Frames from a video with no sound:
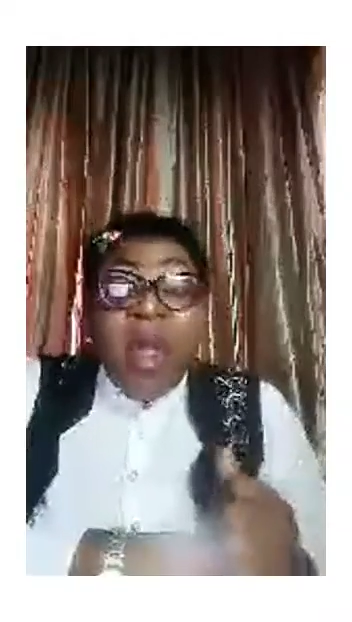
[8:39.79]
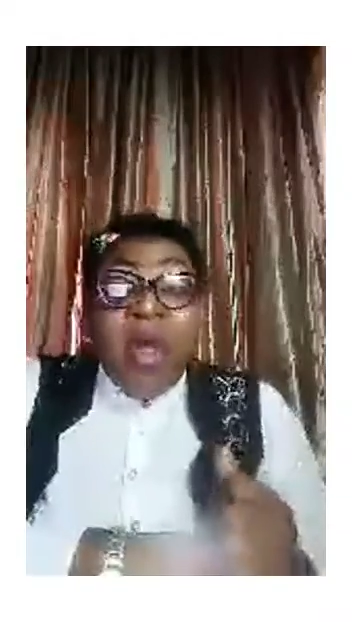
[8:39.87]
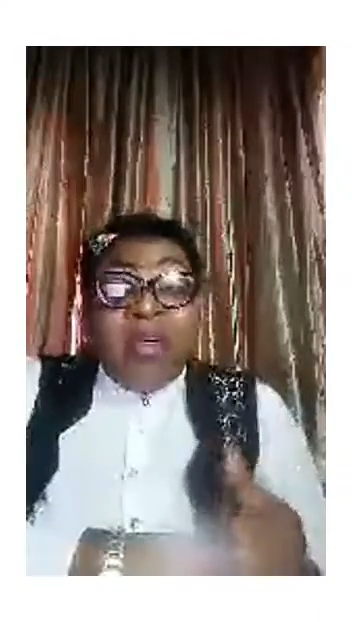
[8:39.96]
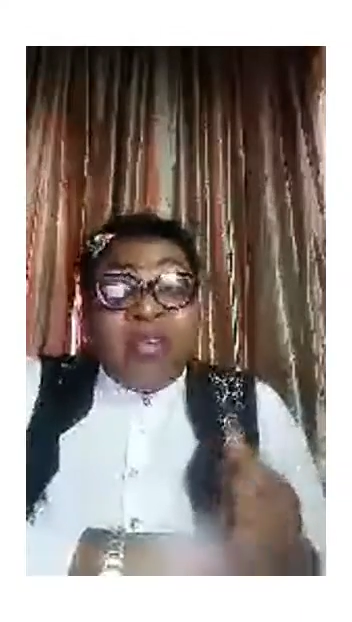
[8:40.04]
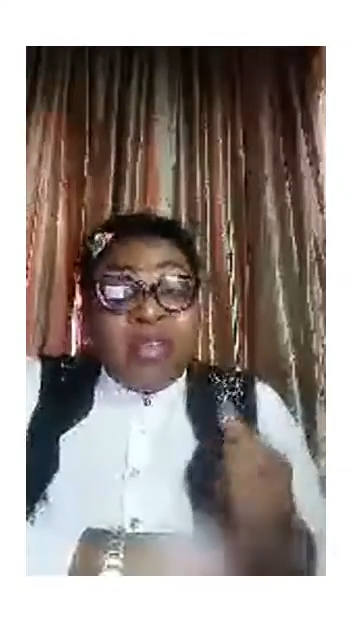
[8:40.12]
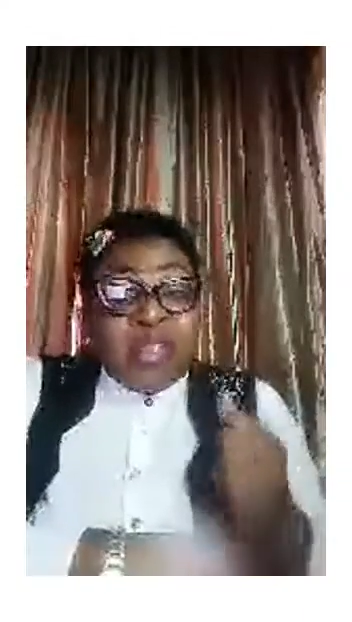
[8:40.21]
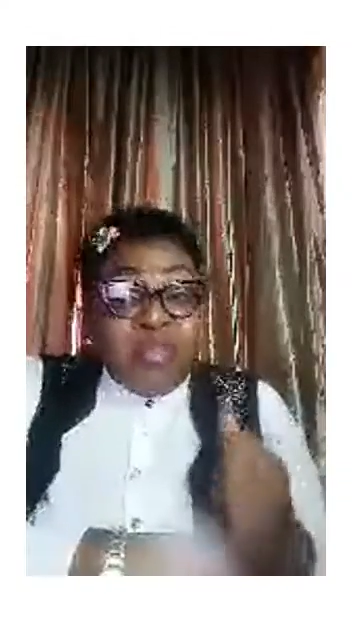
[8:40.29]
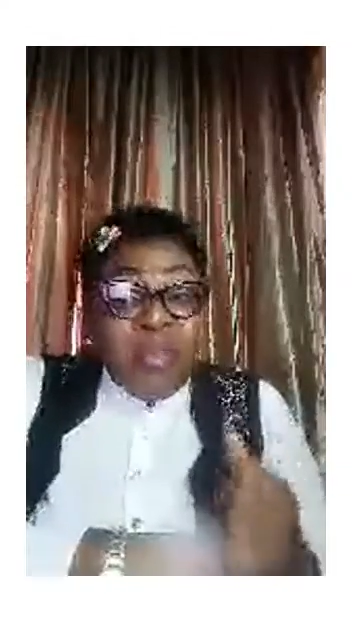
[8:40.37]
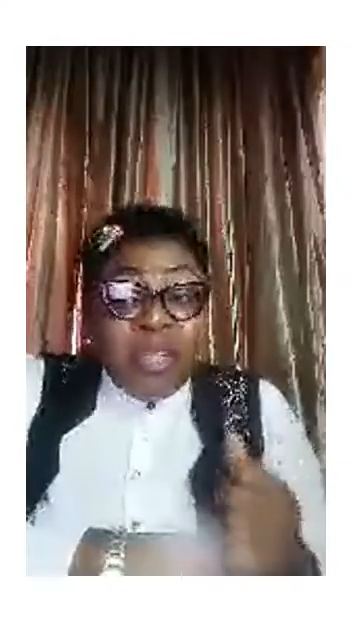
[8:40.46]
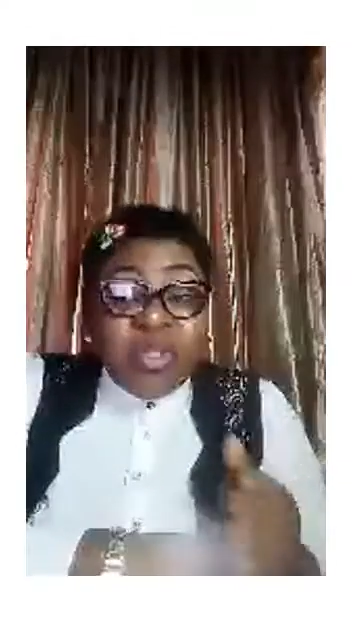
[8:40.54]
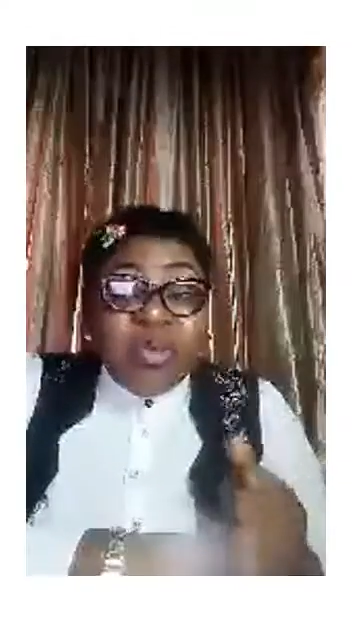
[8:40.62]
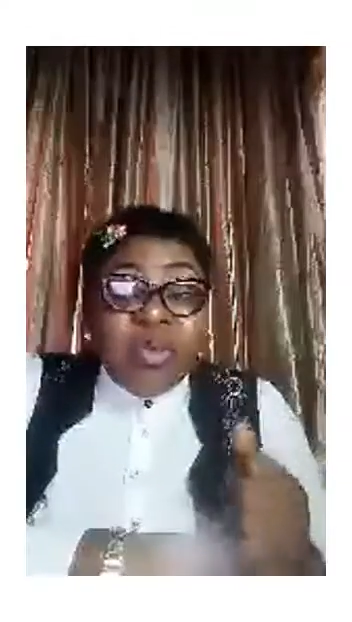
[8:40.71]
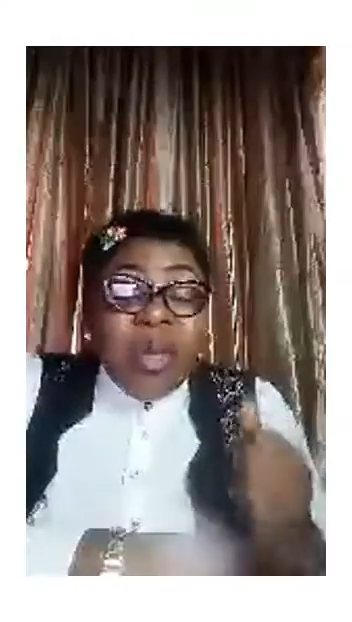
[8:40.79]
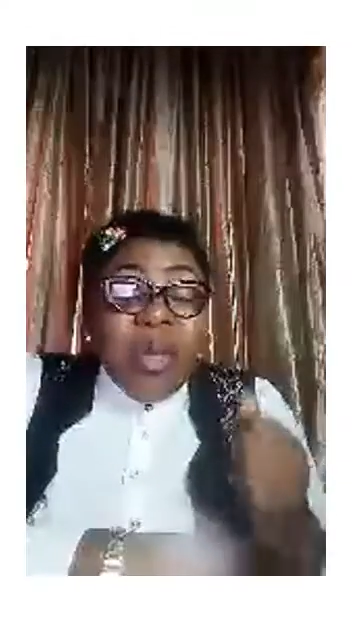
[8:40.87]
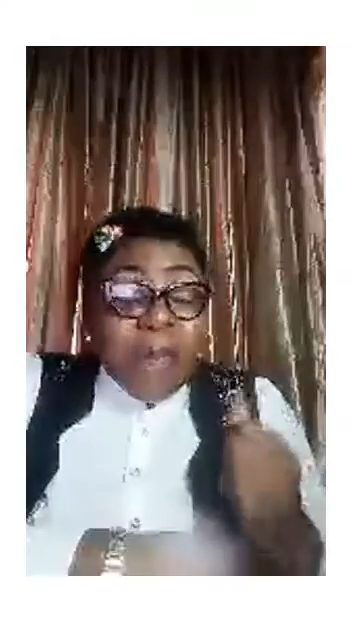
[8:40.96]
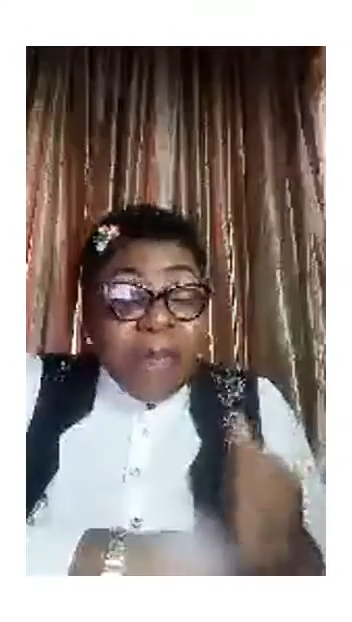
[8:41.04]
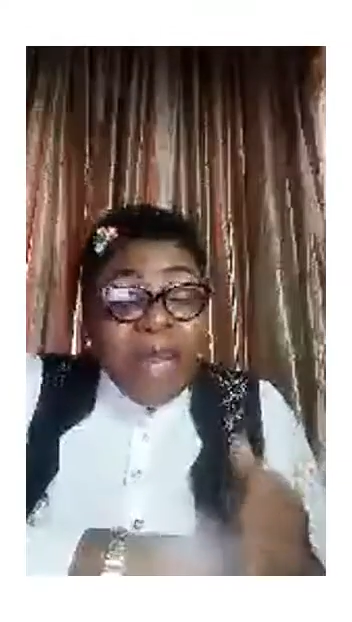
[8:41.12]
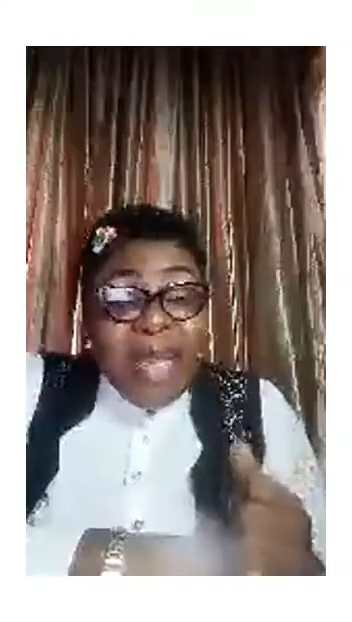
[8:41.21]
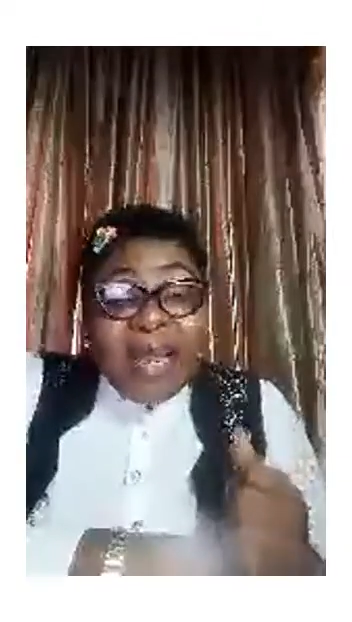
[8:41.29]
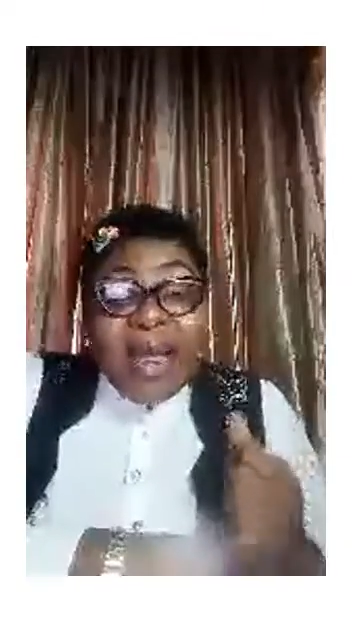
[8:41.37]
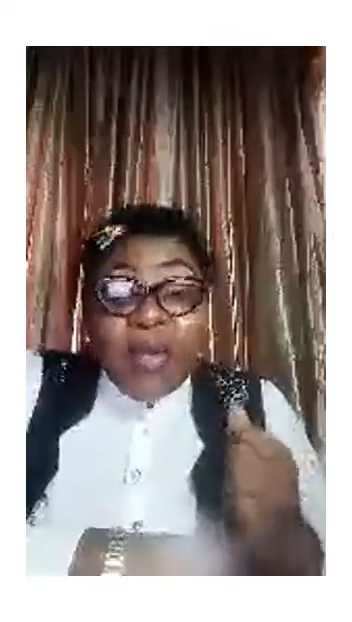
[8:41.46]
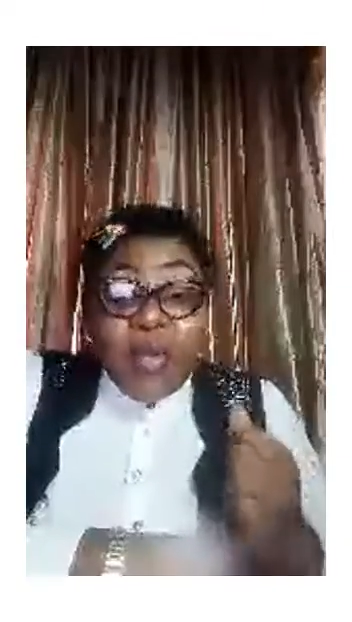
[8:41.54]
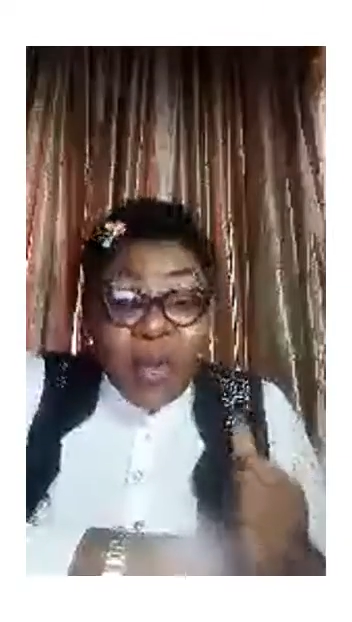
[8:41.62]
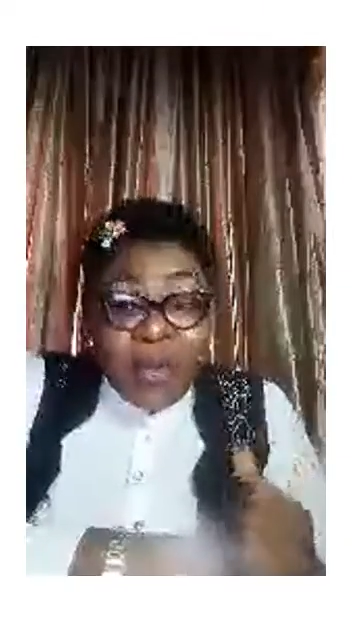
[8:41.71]
or to speak to men
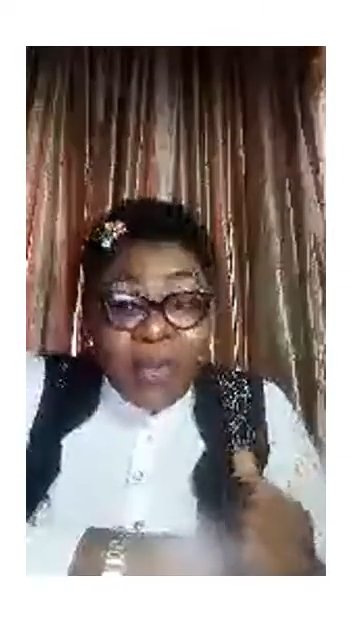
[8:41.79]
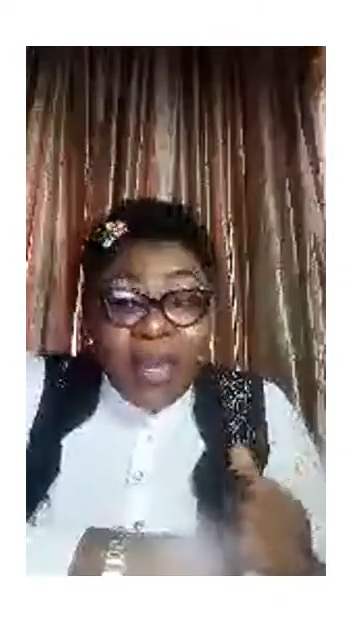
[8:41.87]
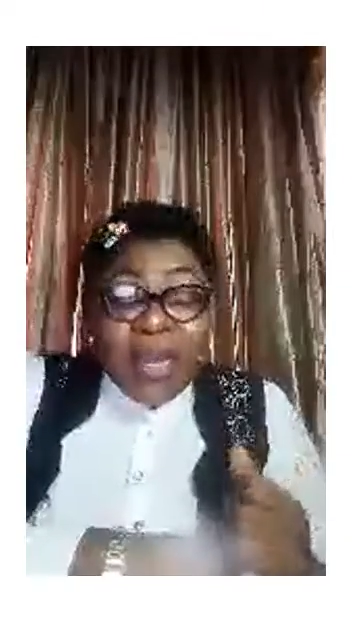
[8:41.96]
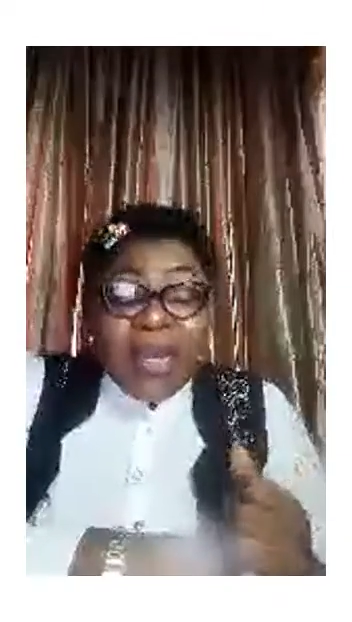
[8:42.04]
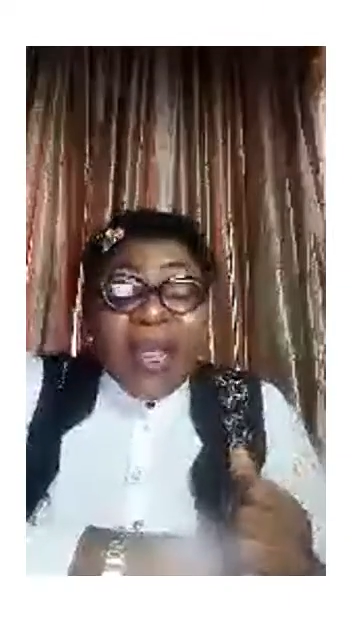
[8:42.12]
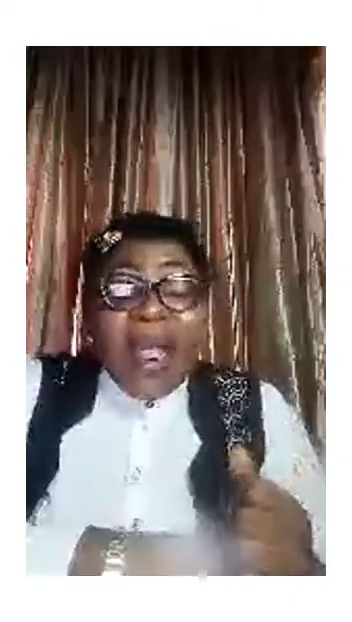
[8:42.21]
and women,